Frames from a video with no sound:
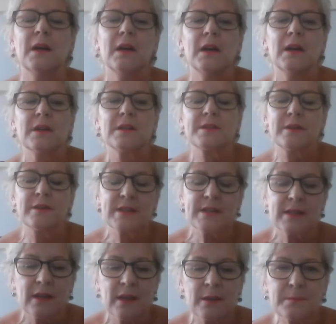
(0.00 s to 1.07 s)
So in
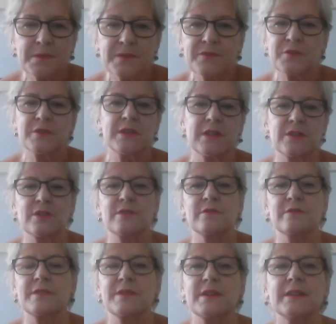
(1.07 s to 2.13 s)
terms of traditional
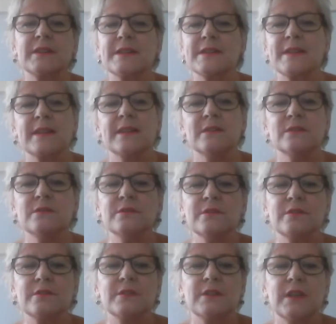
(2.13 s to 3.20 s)
study skills,
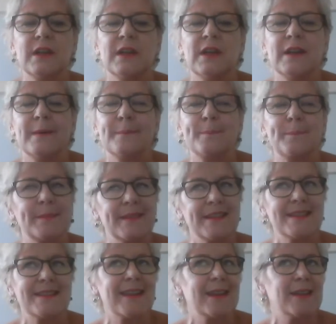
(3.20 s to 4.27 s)
this
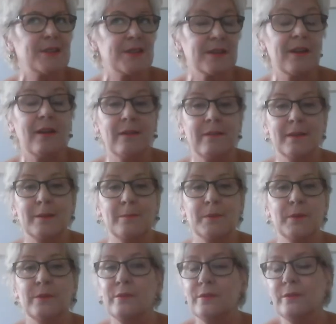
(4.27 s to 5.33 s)
takes time.
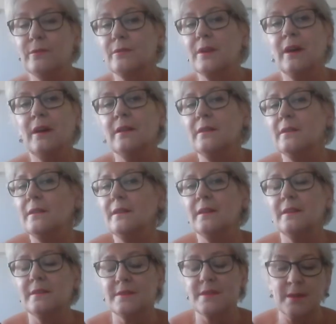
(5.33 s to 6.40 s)
You can't
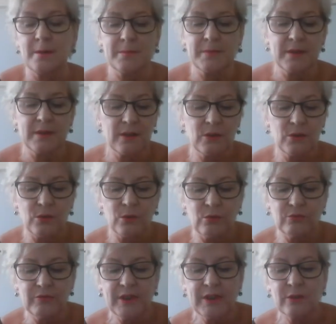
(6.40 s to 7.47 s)
learn something or
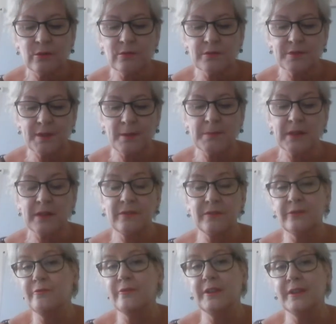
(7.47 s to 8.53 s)
recall something if you
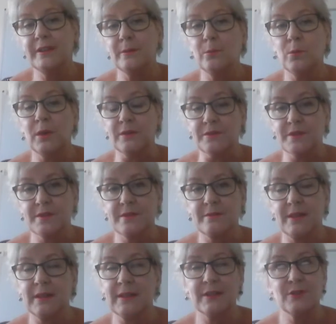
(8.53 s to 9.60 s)
read it once,
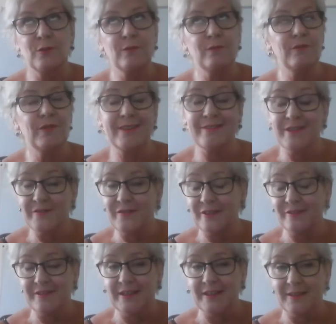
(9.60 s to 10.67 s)
unless you're very, very
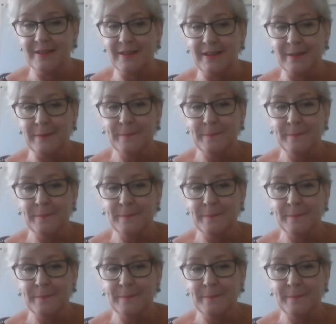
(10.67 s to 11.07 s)
lucky.